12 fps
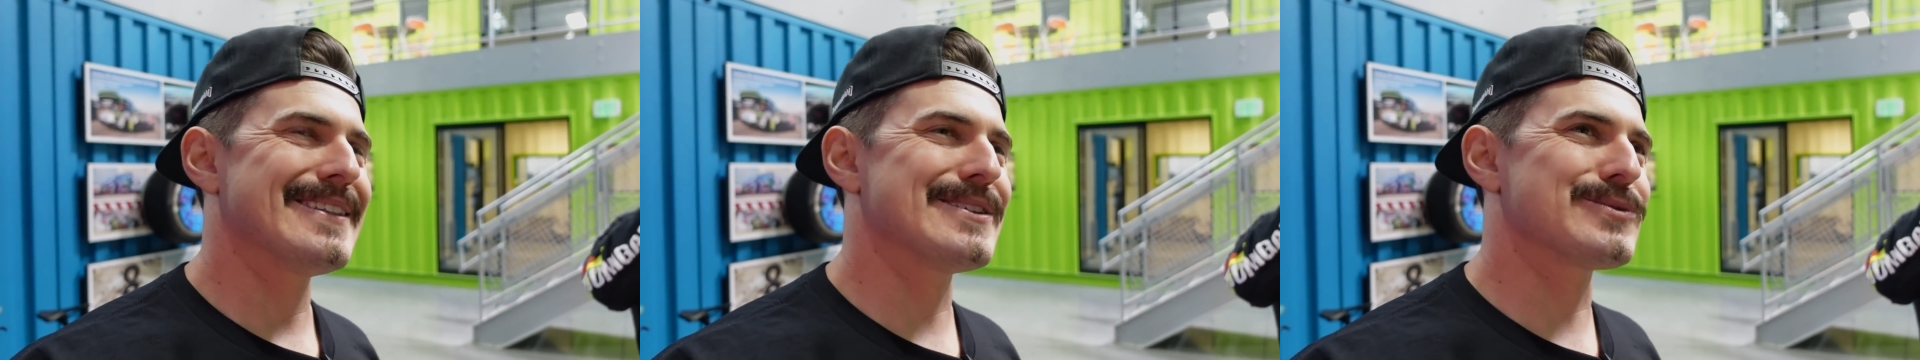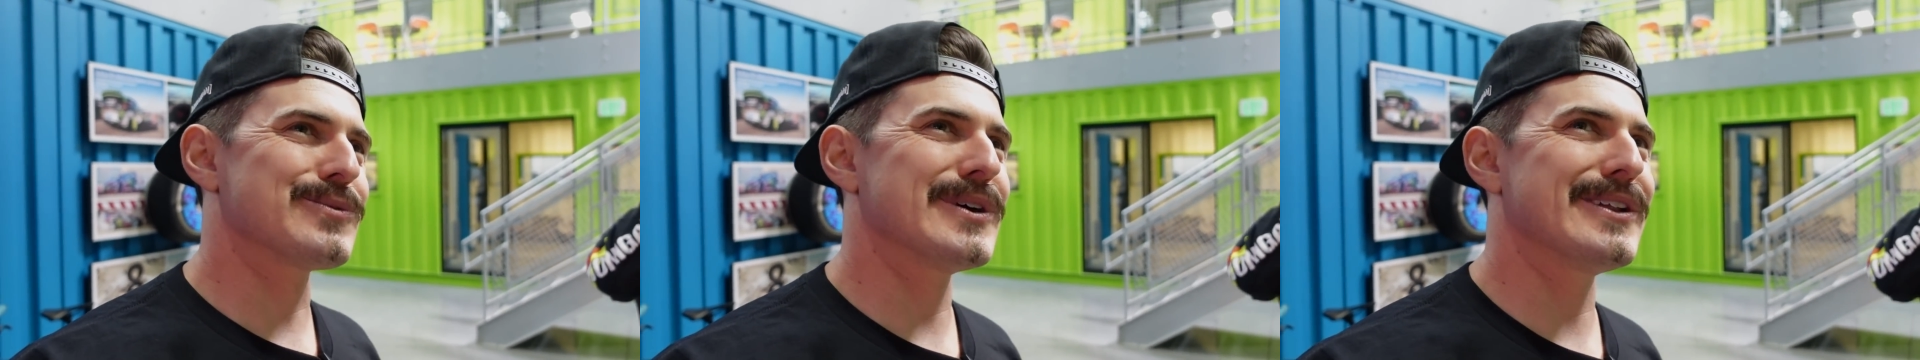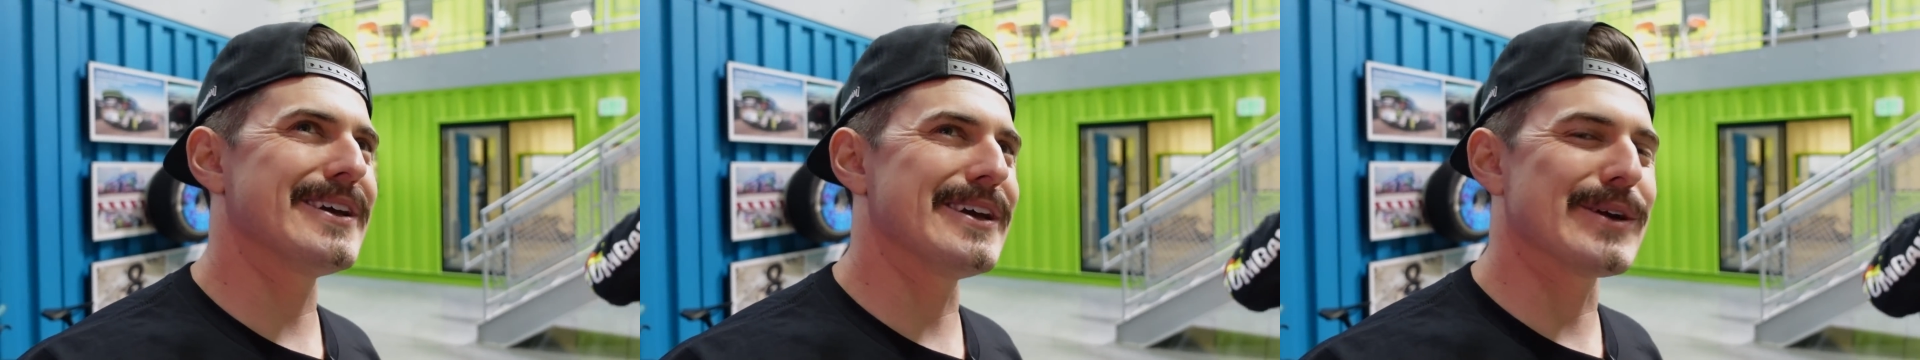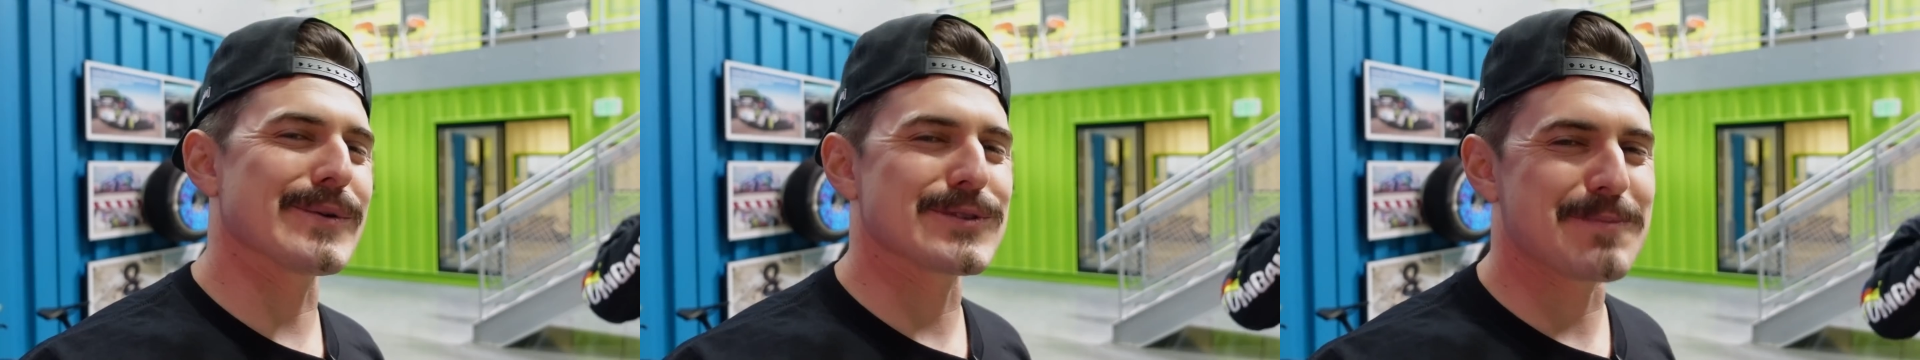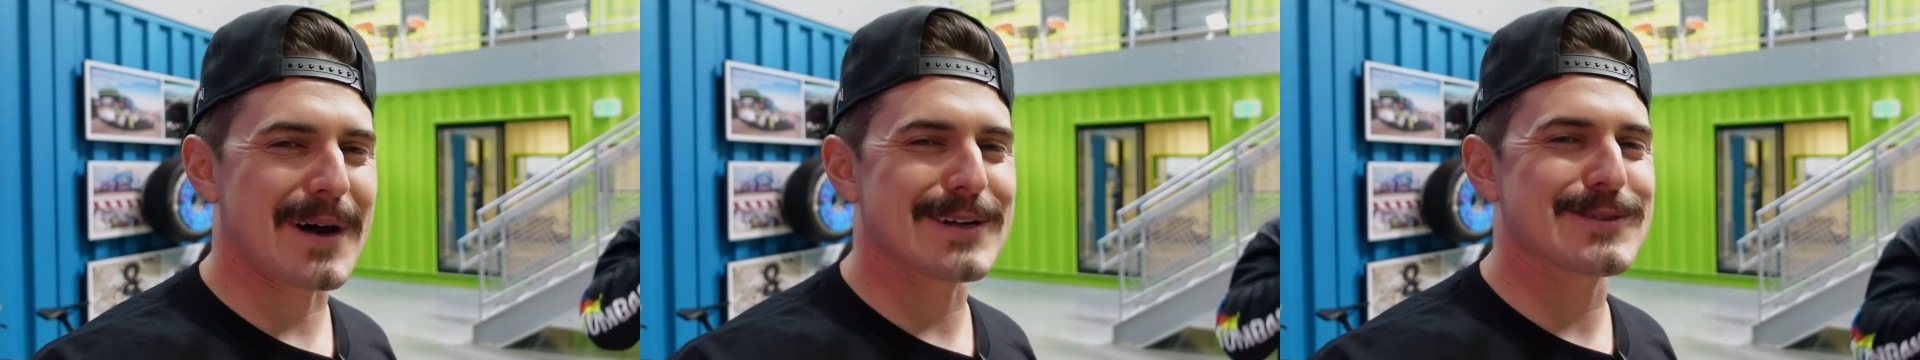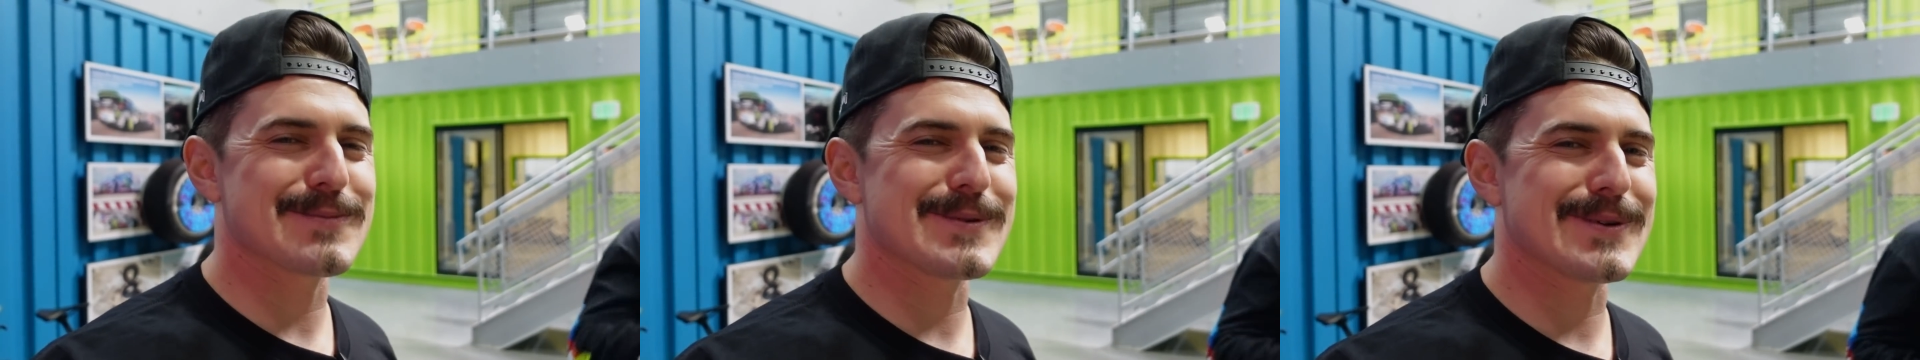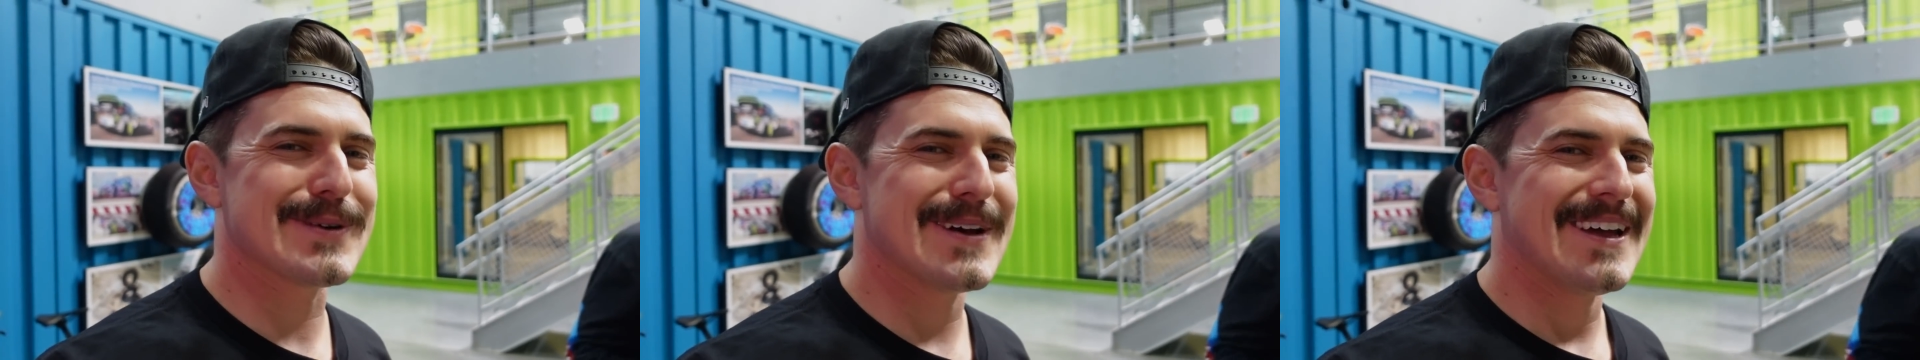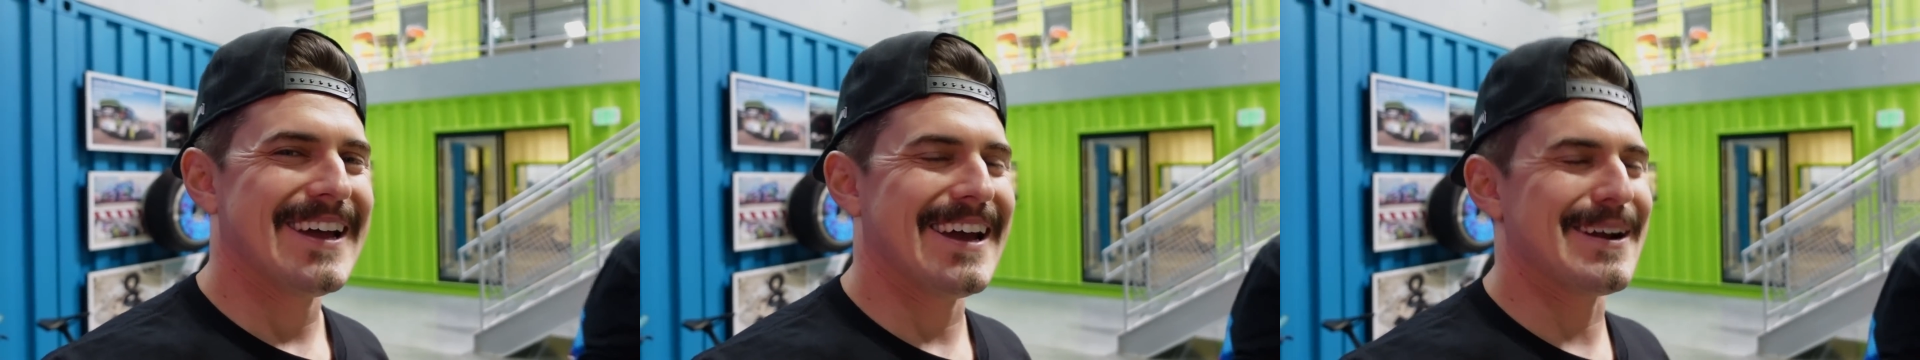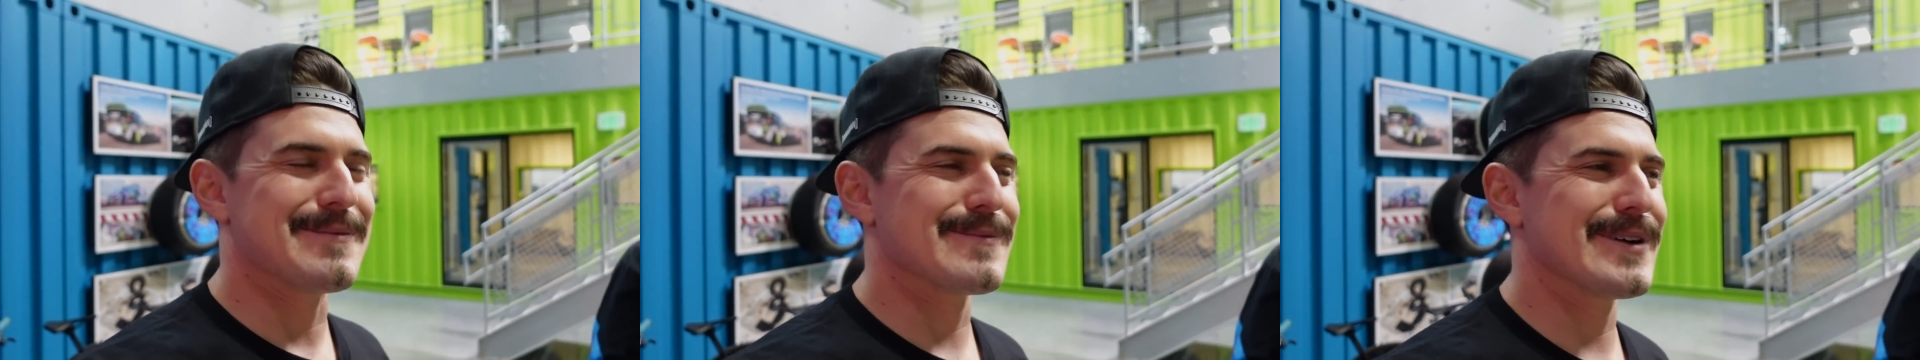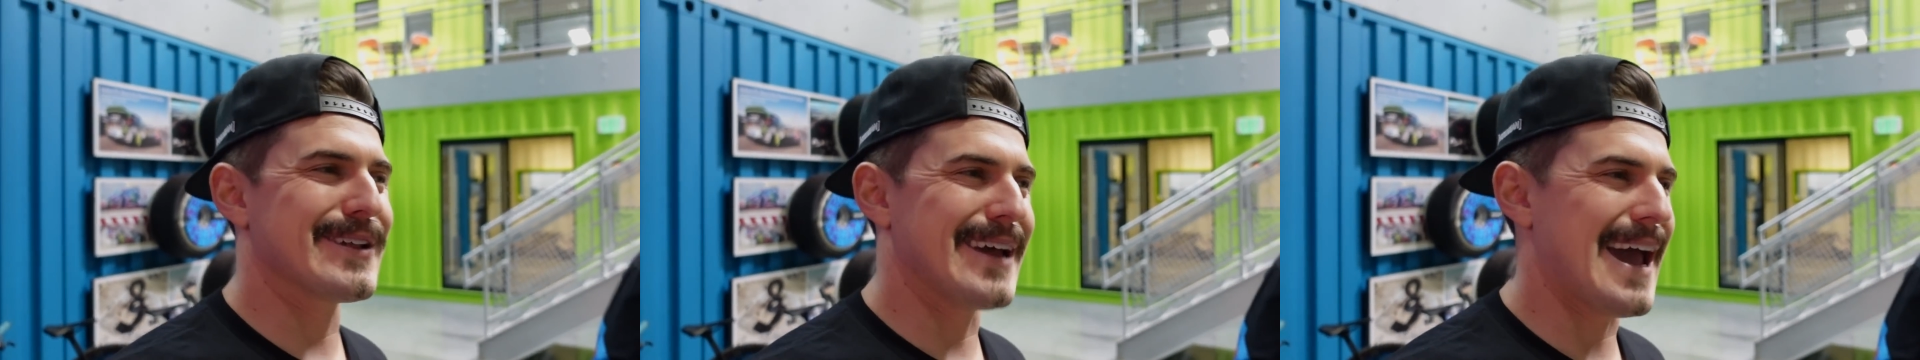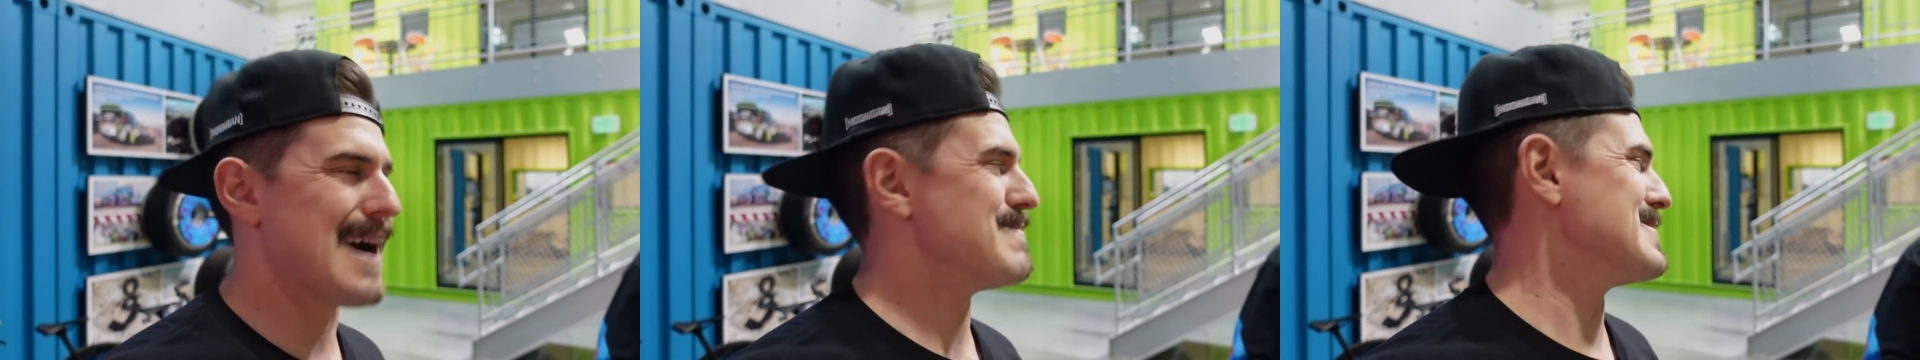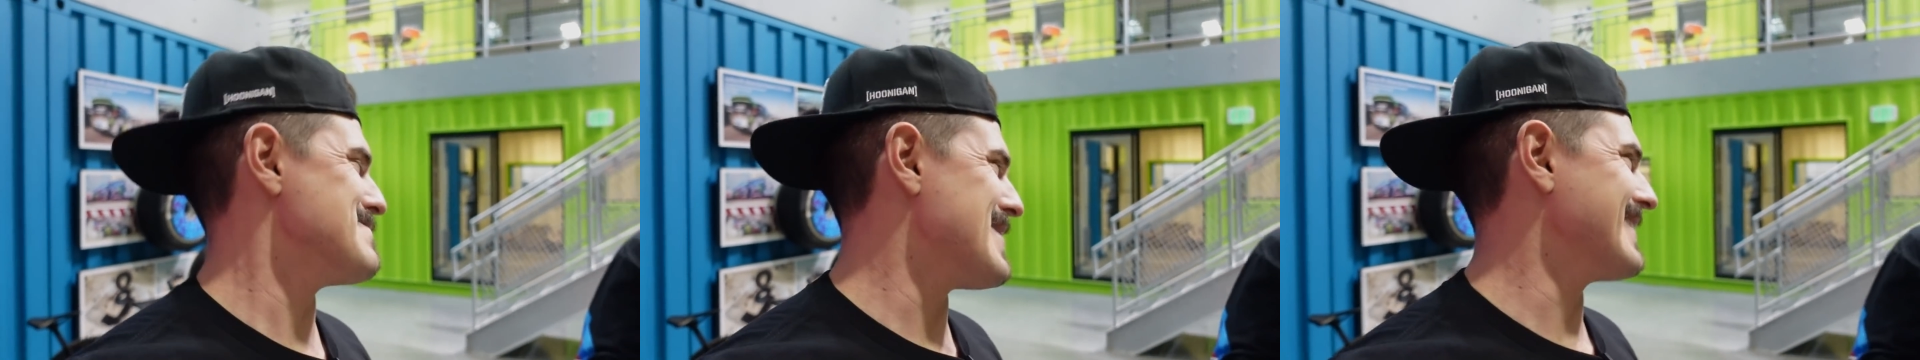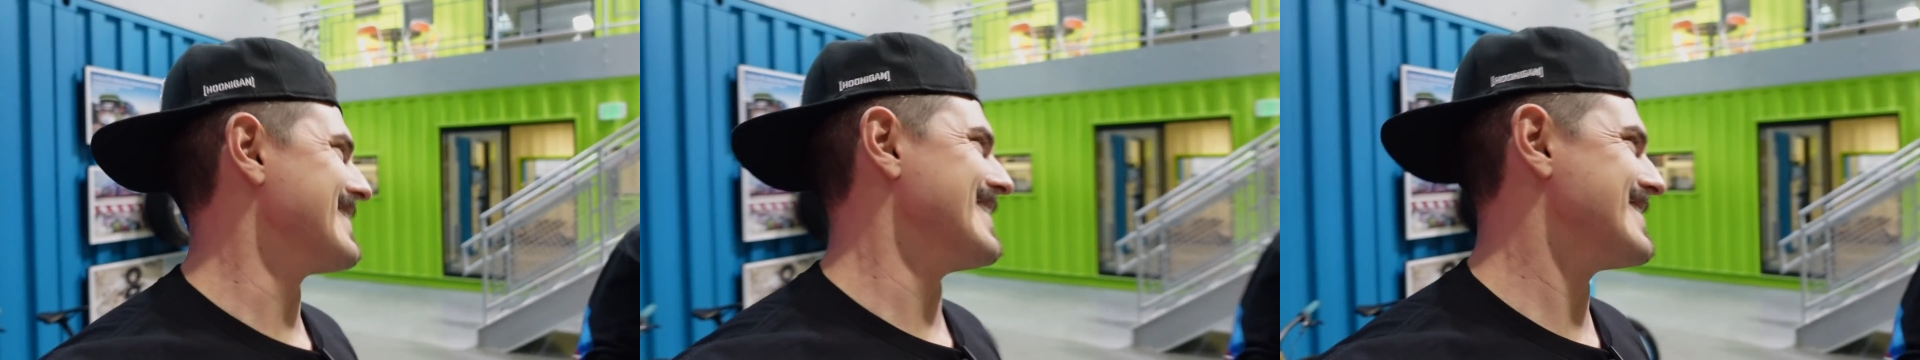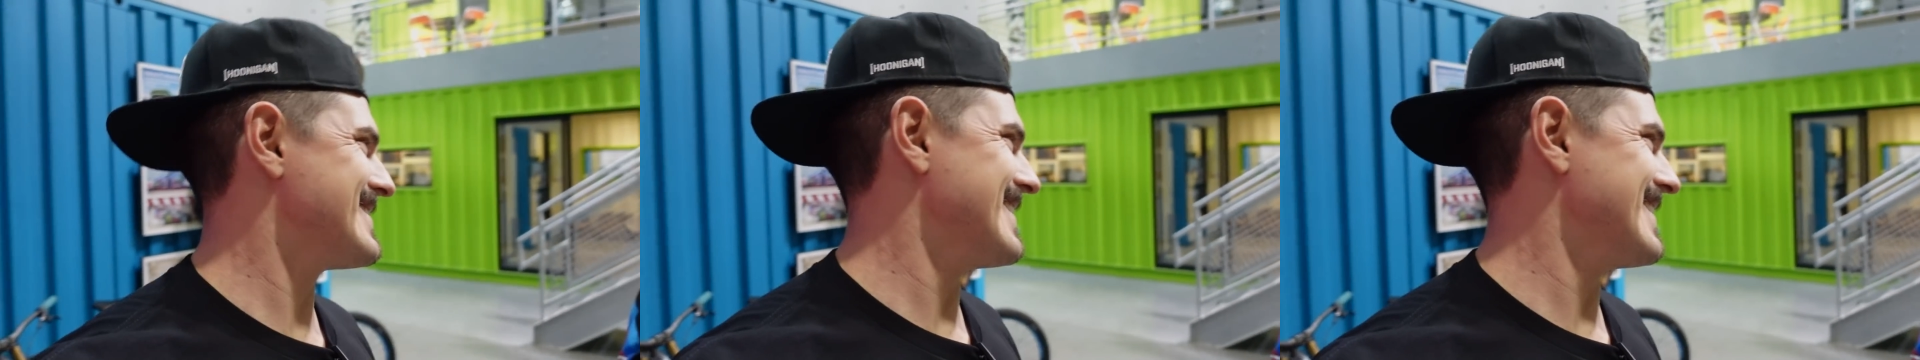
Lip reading: that's really irresponsible, and I'm really happy about this